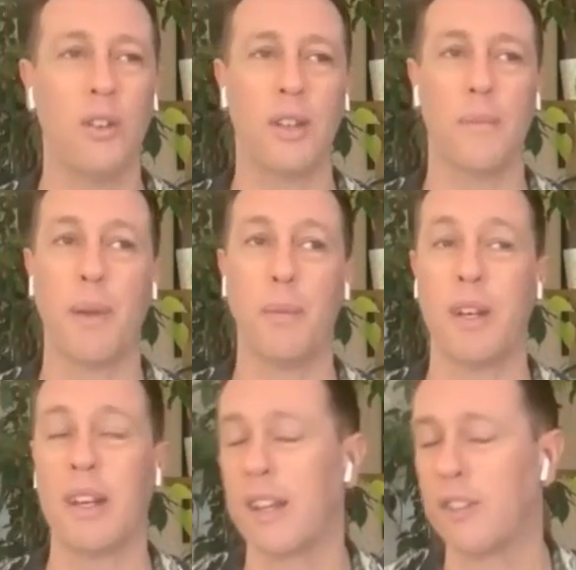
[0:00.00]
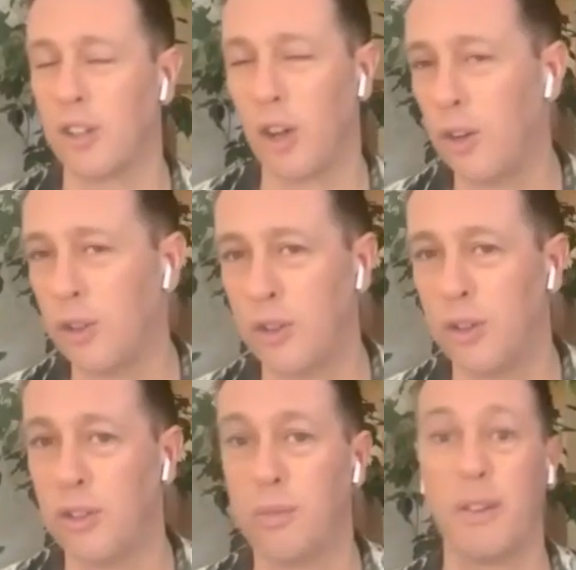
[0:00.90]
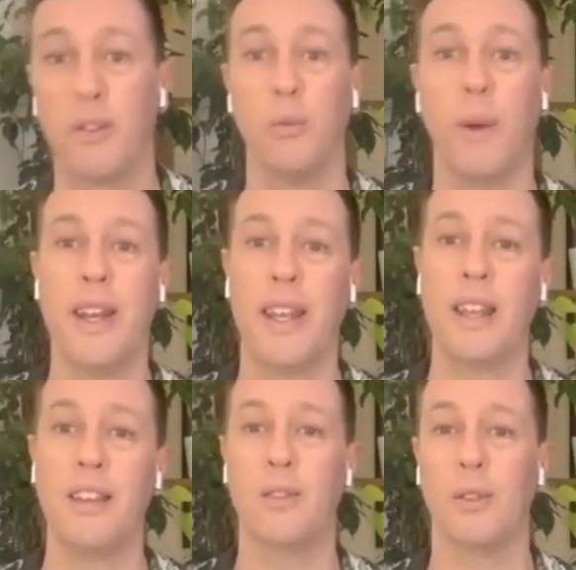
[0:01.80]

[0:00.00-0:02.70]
Some people didn't get to go to special weddings,